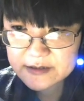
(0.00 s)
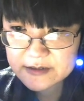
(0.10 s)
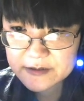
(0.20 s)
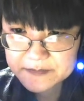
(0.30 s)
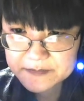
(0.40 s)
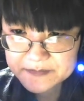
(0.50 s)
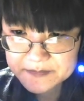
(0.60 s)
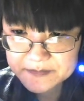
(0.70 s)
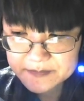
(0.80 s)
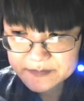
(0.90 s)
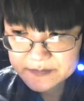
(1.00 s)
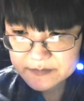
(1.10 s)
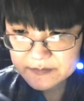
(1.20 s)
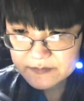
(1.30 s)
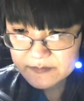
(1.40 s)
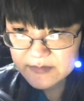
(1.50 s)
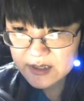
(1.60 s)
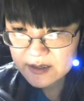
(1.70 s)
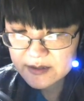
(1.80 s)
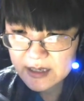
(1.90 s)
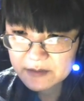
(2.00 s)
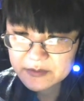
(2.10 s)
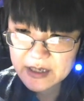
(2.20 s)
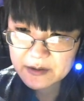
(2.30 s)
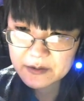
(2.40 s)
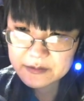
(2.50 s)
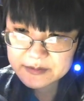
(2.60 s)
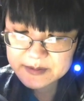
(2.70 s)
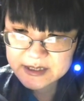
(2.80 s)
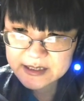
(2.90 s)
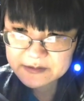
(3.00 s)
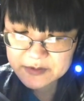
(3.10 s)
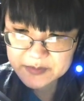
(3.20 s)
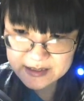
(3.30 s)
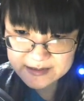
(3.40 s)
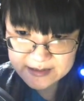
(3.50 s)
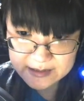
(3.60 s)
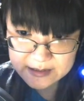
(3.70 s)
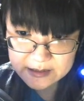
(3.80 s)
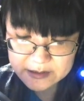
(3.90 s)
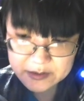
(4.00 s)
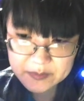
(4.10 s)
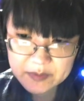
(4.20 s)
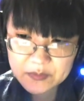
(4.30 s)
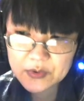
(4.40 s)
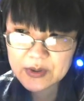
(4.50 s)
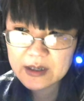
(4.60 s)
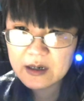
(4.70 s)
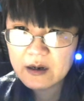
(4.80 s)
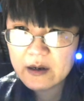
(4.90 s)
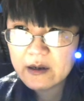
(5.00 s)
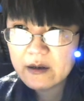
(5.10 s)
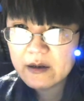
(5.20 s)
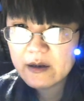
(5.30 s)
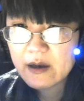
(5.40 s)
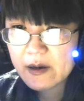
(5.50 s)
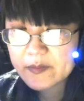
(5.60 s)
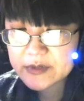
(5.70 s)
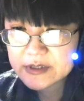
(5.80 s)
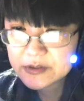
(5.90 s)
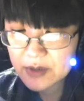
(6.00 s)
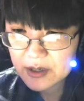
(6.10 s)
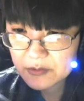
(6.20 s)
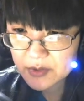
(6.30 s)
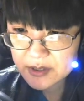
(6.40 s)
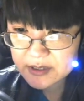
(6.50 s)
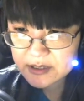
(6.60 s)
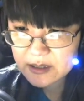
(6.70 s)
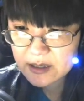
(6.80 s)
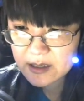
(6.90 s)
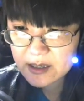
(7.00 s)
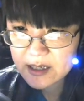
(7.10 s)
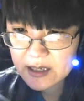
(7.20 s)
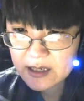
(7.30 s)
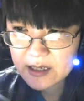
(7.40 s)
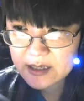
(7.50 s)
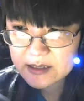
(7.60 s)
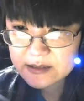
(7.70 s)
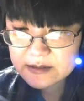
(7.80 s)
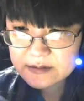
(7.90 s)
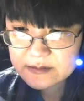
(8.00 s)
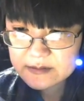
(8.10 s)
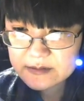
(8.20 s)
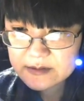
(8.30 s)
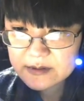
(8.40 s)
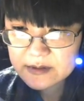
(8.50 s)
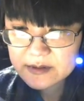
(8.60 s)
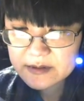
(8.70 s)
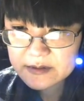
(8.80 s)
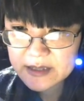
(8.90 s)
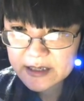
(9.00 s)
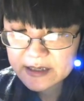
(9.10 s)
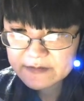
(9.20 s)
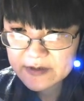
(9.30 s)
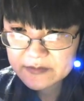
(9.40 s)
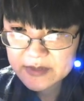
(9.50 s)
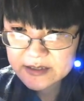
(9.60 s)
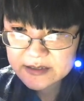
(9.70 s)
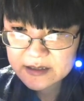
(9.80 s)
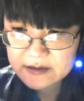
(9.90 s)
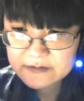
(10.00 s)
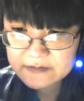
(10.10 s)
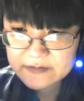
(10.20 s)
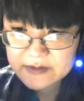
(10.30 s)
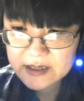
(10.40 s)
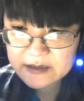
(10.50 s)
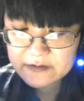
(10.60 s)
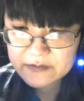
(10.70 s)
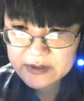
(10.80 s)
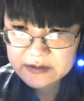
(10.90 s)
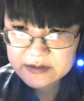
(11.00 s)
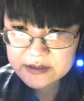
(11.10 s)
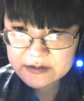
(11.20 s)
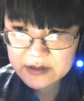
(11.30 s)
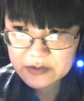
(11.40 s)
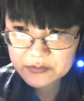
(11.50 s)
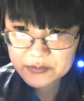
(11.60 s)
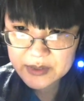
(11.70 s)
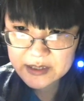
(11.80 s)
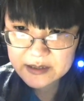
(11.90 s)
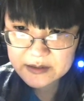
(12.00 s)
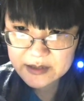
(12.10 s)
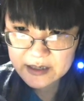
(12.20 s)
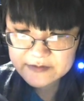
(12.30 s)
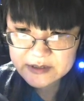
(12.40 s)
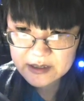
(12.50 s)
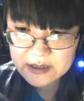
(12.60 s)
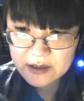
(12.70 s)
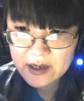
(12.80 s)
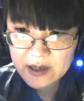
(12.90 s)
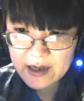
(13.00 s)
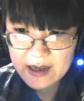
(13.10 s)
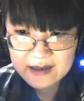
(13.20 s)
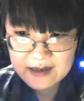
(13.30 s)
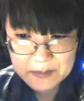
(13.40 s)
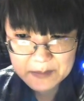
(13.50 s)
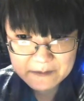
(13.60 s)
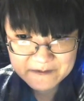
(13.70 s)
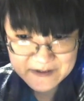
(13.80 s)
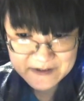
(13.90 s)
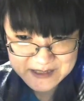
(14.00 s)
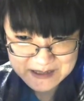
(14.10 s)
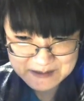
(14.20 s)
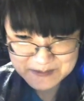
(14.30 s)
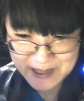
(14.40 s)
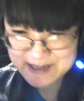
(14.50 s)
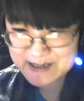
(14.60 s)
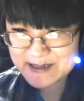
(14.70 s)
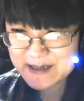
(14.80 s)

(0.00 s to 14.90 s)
that whole scene will be extended a little bit more with new artwork. And then I found myself kind of with still a week left and about 15 pages of suggestions from